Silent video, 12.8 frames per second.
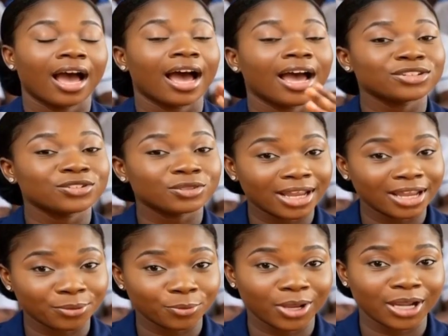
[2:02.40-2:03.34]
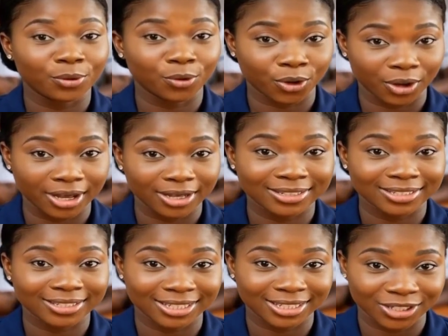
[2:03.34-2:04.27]
Asthma usually occurs
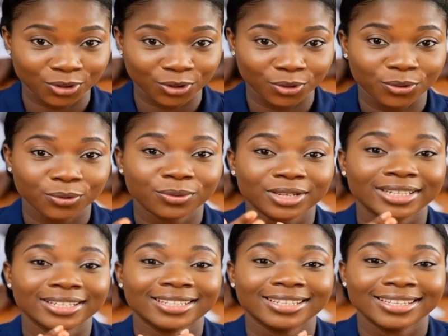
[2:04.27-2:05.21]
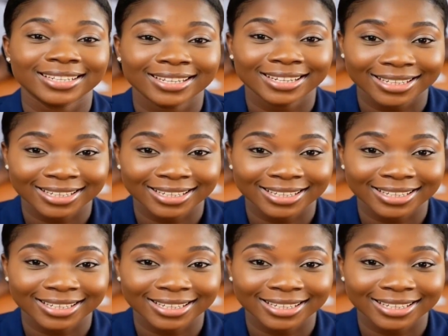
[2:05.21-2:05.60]
in people who are genetically